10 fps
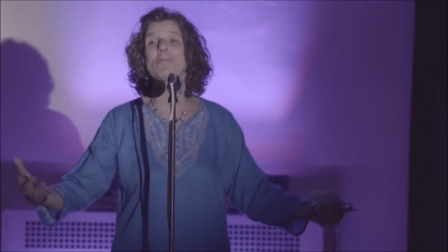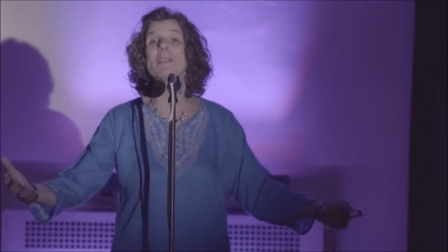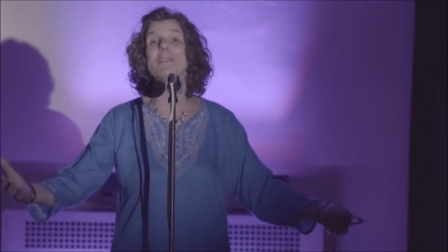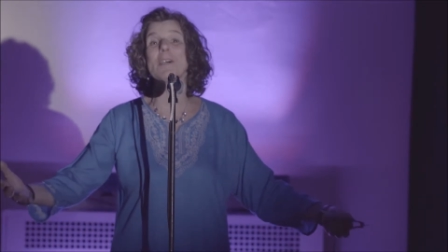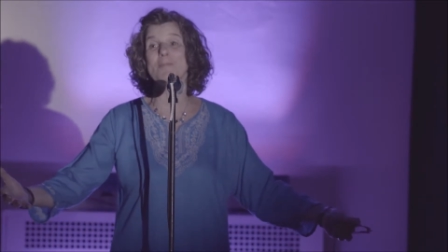
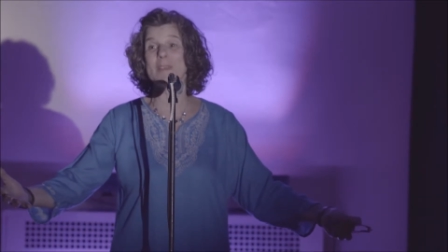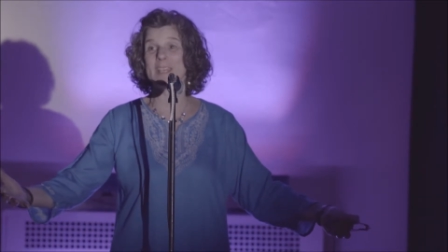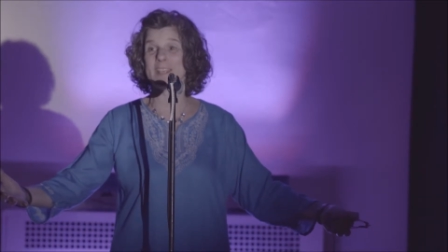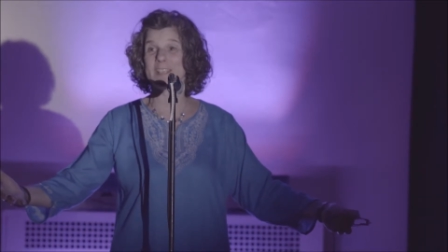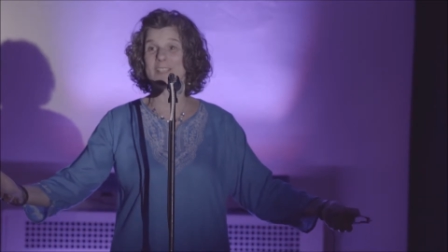We love
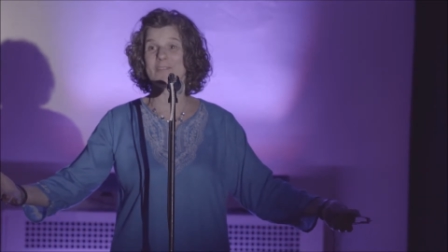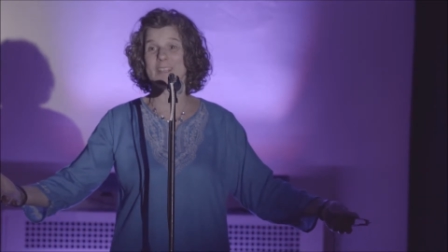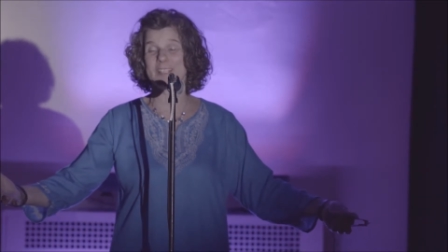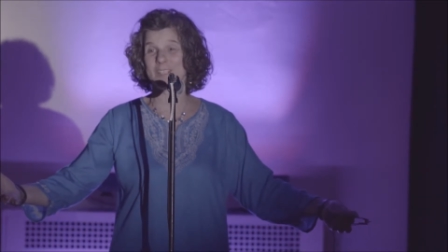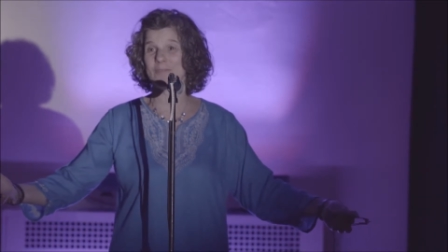making these
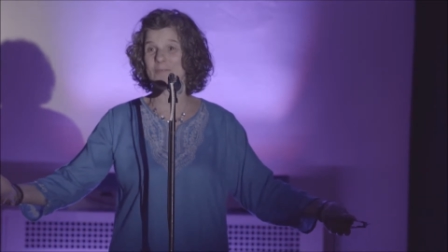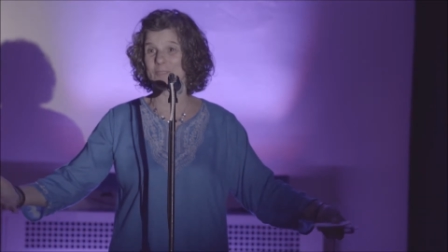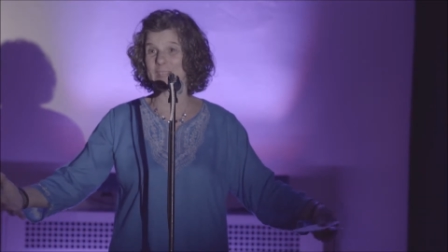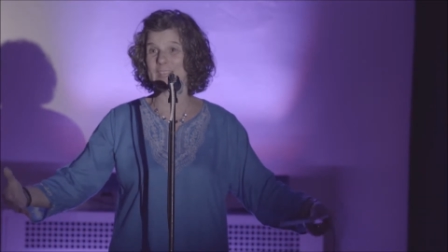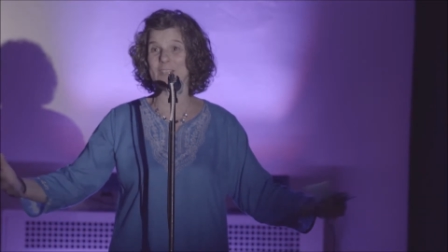events
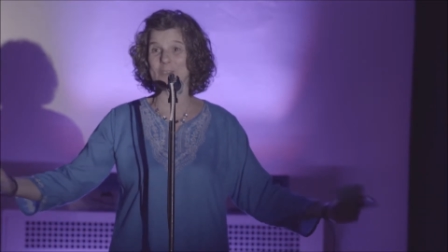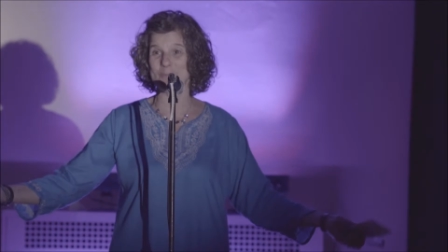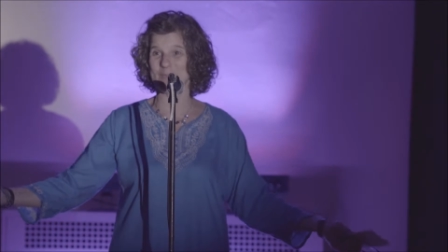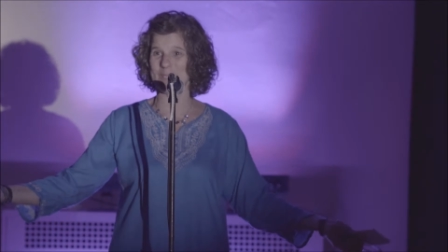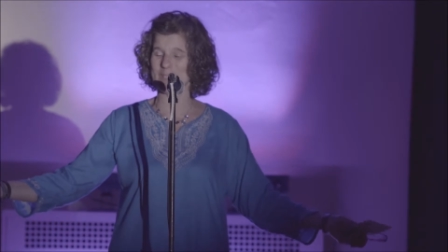free and
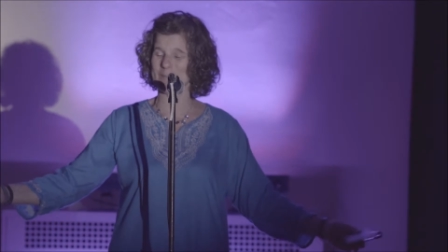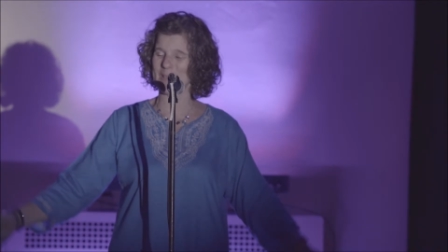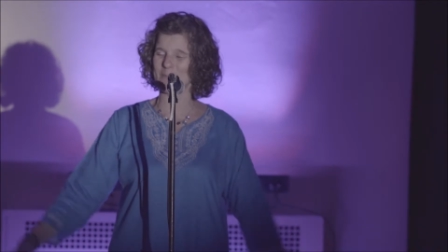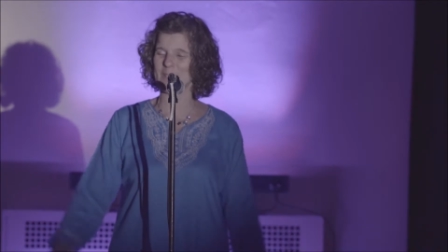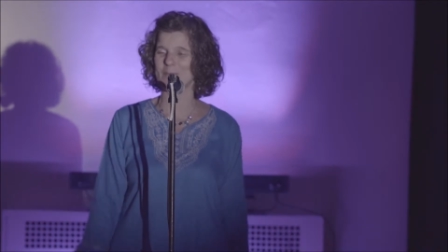open to the
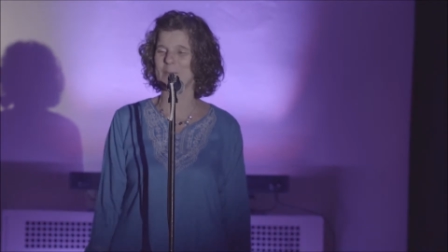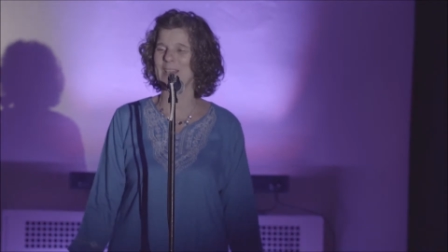public,